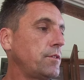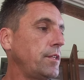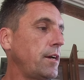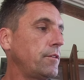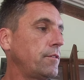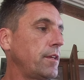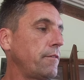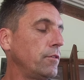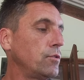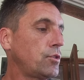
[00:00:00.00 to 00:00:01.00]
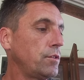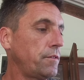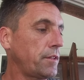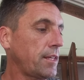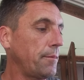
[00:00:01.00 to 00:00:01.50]
the evolution of
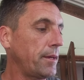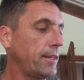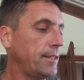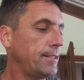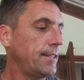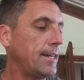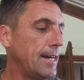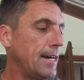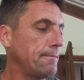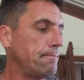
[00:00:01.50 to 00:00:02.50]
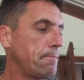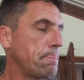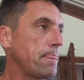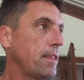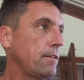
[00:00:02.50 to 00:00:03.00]
it coming
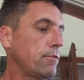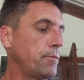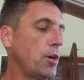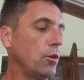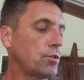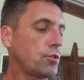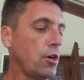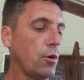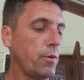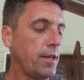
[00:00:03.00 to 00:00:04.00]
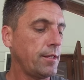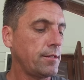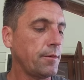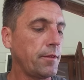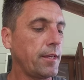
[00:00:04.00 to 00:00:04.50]
from the old style where
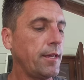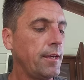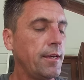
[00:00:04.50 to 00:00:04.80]
some of the